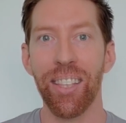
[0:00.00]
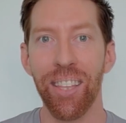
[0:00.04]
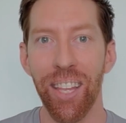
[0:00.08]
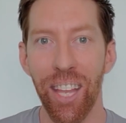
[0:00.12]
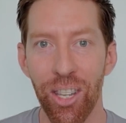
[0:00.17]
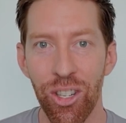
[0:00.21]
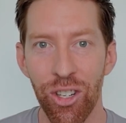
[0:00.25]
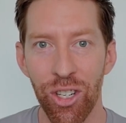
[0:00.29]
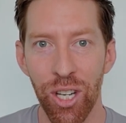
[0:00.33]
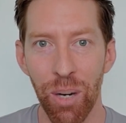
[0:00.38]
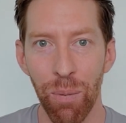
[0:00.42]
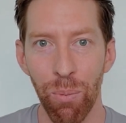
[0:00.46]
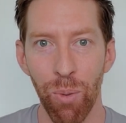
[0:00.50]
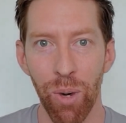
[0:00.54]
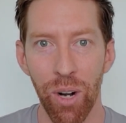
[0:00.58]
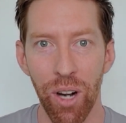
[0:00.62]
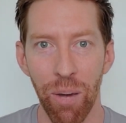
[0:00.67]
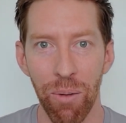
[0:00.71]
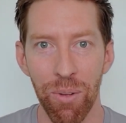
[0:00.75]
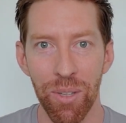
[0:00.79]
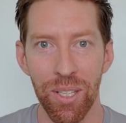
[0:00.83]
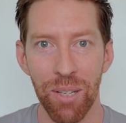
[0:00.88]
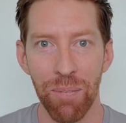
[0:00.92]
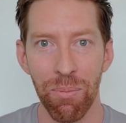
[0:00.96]
that ship when I
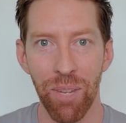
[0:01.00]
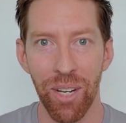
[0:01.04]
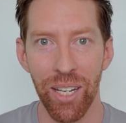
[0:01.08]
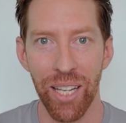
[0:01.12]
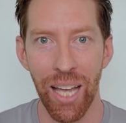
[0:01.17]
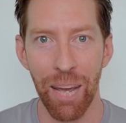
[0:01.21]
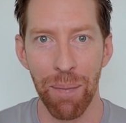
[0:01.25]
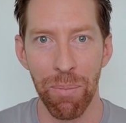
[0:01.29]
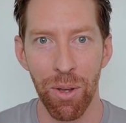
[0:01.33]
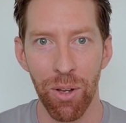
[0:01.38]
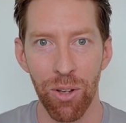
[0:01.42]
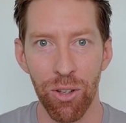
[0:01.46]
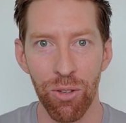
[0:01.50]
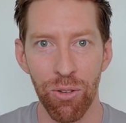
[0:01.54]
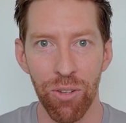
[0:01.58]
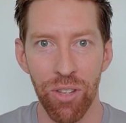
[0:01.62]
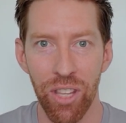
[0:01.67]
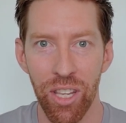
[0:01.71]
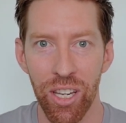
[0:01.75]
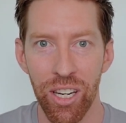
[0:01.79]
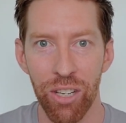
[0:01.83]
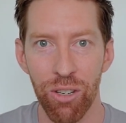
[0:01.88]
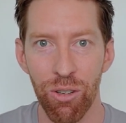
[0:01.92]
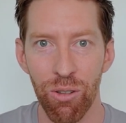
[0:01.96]
was in Miami during the
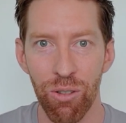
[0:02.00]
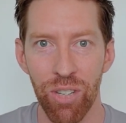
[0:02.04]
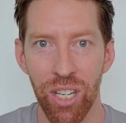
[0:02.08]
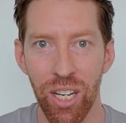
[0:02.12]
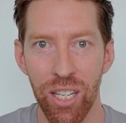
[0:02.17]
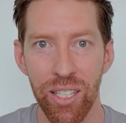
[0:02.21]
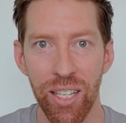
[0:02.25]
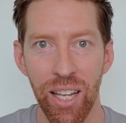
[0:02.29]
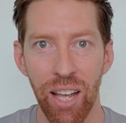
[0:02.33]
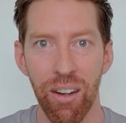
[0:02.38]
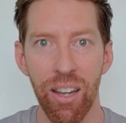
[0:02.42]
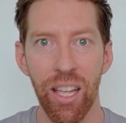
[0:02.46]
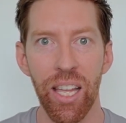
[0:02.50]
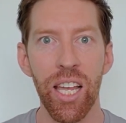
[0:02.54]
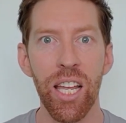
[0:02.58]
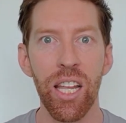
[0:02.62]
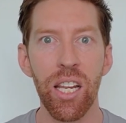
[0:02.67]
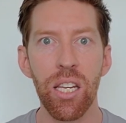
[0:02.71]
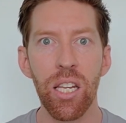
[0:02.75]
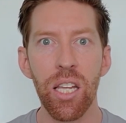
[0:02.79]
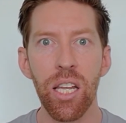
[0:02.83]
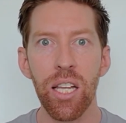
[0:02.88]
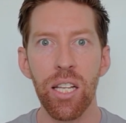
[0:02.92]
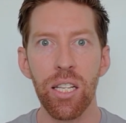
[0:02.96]
initial shutdown.
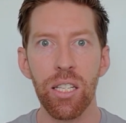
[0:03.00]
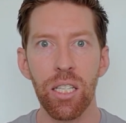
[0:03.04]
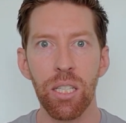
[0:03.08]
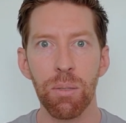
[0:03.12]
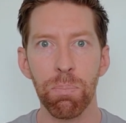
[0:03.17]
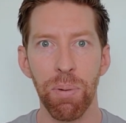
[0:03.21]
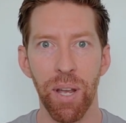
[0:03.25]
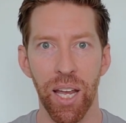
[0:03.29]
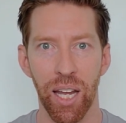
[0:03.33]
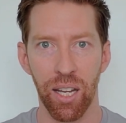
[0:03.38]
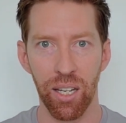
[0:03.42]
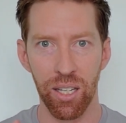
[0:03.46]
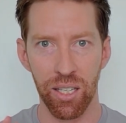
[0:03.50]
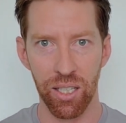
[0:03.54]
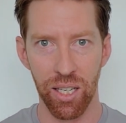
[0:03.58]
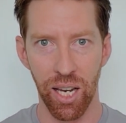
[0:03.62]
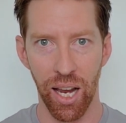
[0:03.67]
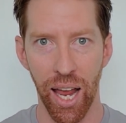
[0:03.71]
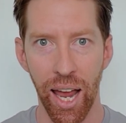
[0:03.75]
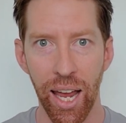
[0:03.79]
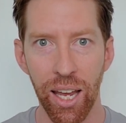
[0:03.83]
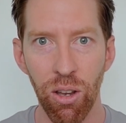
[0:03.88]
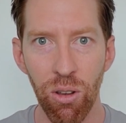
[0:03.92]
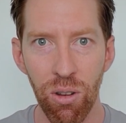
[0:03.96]
It is
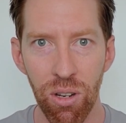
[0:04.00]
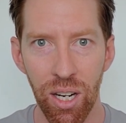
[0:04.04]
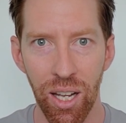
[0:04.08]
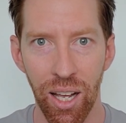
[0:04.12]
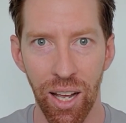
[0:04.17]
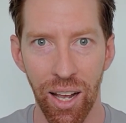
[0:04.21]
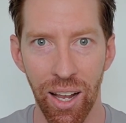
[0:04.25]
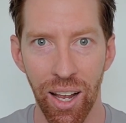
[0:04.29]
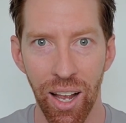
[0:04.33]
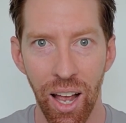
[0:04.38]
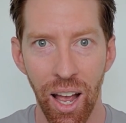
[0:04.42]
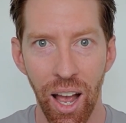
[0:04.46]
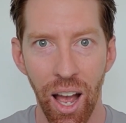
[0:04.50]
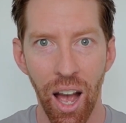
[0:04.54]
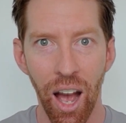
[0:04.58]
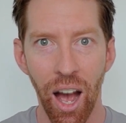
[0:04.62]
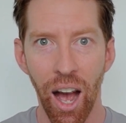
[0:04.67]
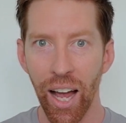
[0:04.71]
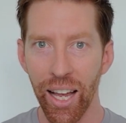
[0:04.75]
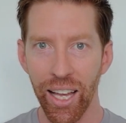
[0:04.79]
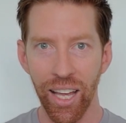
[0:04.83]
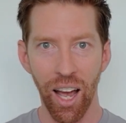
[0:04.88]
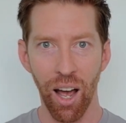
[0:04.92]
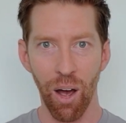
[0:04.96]
spectacular. I
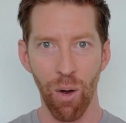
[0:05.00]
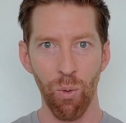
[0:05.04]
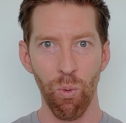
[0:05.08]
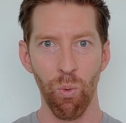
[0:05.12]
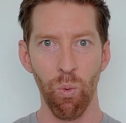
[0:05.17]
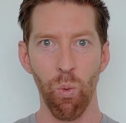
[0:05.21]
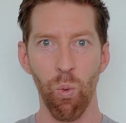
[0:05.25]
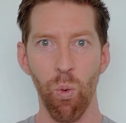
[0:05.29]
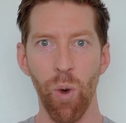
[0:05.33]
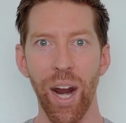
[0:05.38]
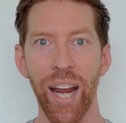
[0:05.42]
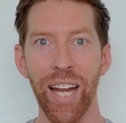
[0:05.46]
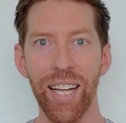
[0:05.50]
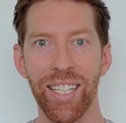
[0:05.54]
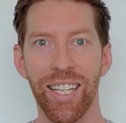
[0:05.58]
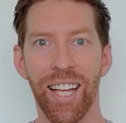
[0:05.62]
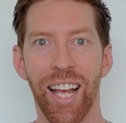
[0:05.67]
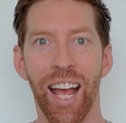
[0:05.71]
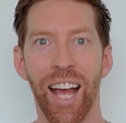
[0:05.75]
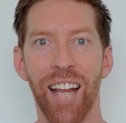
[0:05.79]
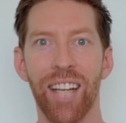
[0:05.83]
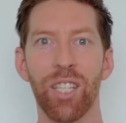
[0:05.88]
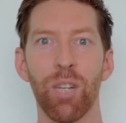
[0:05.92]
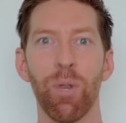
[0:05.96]
can't wait
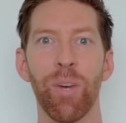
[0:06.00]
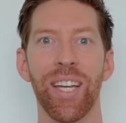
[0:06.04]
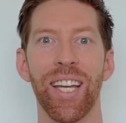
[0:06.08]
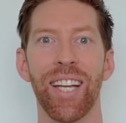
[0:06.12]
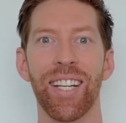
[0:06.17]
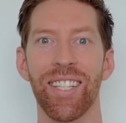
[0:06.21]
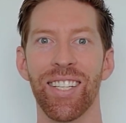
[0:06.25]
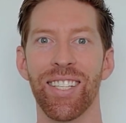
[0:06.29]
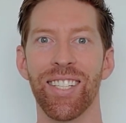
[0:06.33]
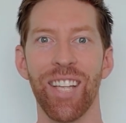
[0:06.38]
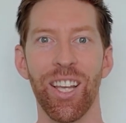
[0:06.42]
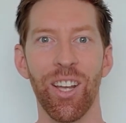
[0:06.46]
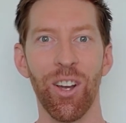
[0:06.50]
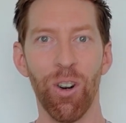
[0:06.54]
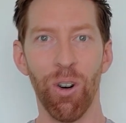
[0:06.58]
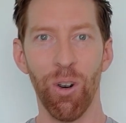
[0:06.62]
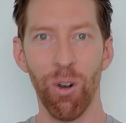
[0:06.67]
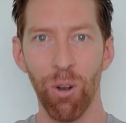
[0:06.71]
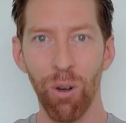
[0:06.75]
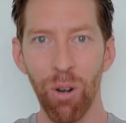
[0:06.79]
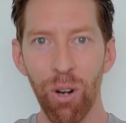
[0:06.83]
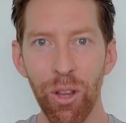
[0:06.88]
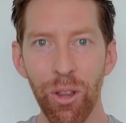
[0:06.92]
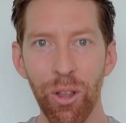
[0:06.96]
until we get to see
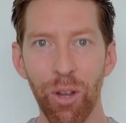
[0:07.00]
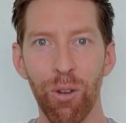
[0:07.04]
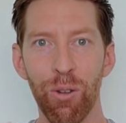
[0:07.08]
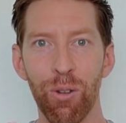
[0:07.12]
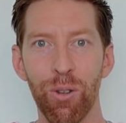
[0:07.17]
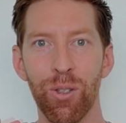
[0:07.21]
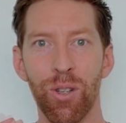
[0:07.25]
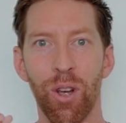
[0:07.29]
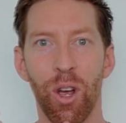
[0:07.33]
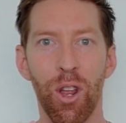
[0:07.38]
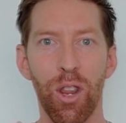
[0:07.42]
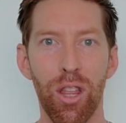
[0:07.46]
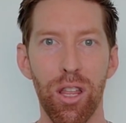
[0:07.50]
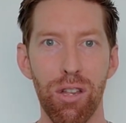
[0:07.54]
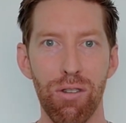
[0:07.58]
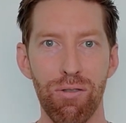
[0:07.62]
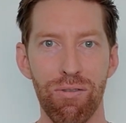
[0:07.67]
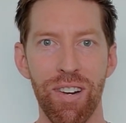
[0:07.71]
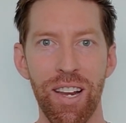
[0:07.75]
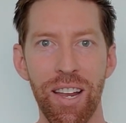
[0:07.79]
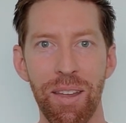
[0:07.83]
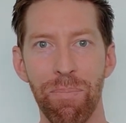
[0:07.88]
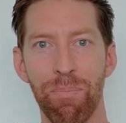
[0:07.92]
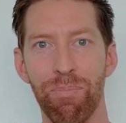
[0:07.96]
all of those
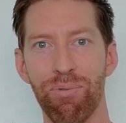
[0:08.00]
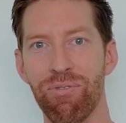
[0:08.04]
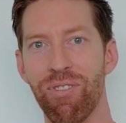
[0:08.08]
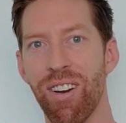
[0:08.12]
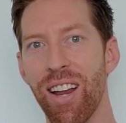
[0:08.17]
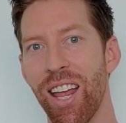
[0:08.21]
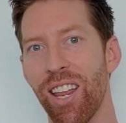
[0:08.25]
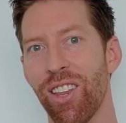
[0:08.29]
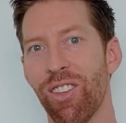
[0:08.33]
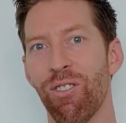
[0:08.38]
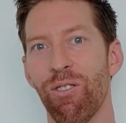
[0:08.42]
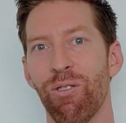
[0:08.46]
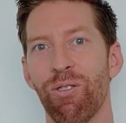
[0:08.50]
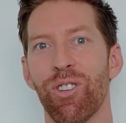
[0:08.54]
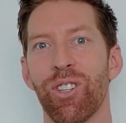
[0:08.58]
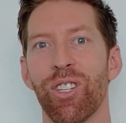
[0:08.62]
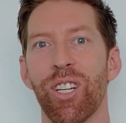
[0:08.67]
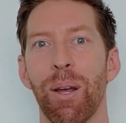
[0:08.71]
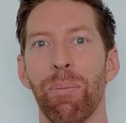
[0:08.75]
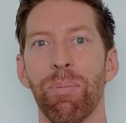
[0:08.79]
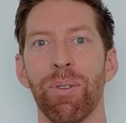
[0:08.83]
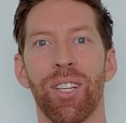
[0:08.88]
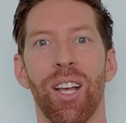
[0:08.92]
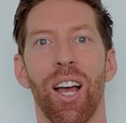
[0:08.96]
3 brand new
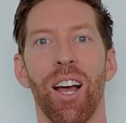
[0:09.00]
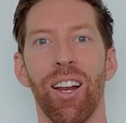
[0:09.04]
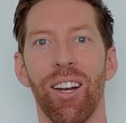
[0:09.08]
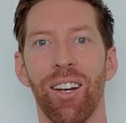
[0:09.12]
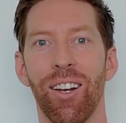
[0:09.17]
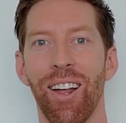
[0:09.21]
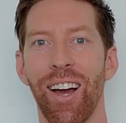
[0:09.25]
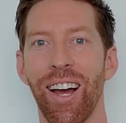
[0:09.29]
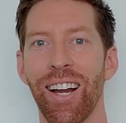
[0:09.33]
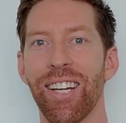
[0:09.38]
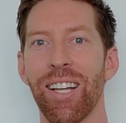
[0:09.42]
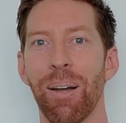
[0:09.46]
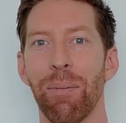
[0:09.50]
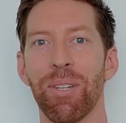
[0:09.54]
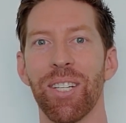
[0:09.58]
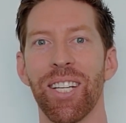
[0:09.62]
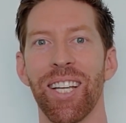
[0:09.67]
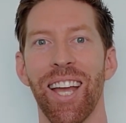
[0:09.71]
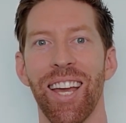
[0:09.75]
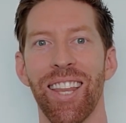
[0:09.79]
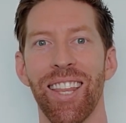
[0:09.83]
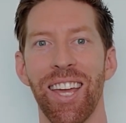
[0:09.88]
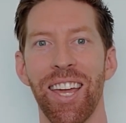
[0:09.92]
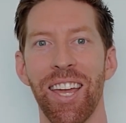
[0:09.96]
ships lined up
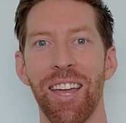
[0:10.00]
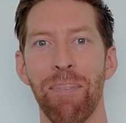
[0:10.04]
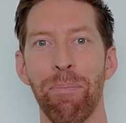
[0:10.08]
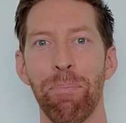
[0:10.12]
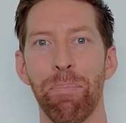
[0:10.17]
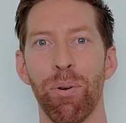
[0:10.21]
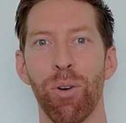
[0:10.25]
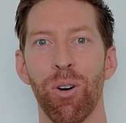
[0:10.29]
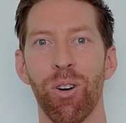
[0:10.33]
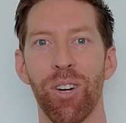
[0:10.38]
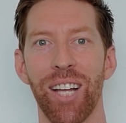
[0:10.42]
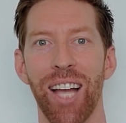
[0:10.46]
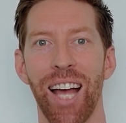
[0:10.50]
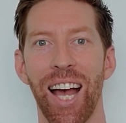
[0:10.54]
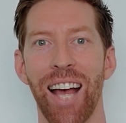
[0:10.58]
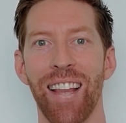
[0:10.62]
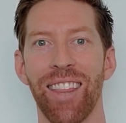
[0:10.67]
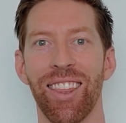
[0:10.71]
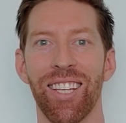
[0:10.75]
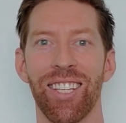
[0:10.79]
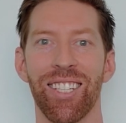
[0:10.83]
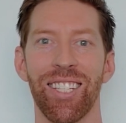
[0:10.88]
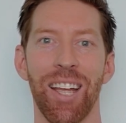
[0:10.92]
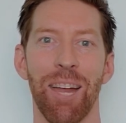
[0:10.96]
together in port at
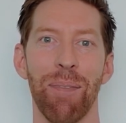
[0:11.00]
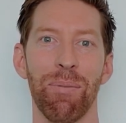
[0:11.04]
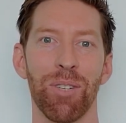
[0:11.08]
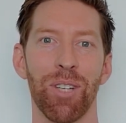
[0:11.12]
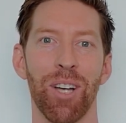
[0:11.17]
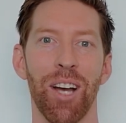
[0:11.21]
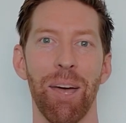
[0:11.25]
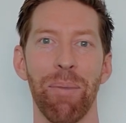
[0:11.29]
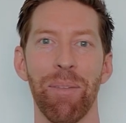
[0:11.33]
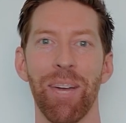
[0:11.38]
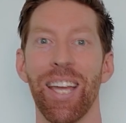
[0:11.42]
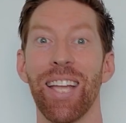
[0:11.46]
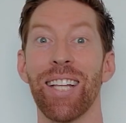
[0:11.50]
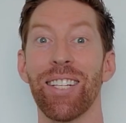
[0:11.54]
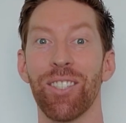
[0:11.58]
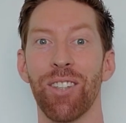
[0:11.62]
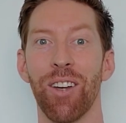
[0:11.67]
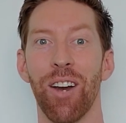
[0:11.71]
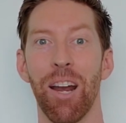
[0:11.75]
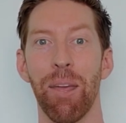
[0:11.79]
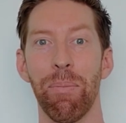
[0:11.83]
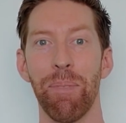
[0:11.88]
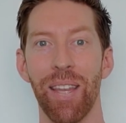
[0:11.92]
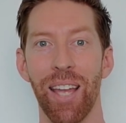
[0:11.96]
the same time. It's
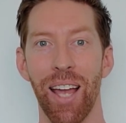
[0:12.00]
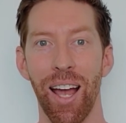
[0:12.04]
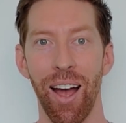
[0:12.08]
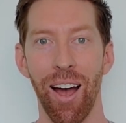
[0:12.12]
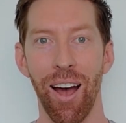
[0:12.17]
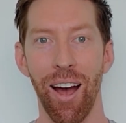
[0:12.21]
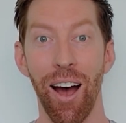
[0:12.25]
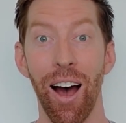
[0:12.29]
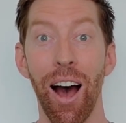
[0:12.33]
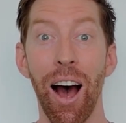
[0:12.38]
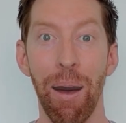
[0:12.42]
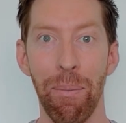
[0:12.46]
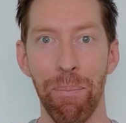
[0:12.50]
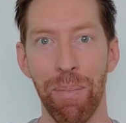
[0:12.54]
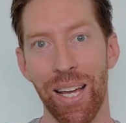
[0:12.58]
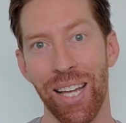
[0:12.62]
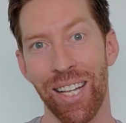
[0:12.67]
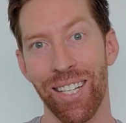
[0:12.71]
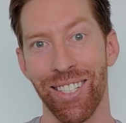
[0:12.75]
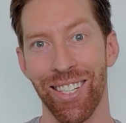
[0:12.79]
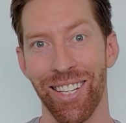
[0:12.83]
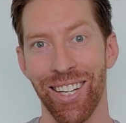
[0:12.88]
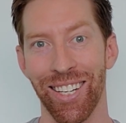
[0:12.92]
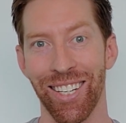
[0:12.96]
gonna be
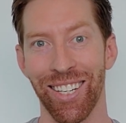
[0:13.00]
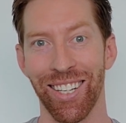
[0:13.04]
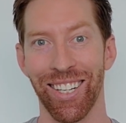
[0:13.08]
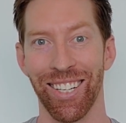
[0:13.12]
amazing.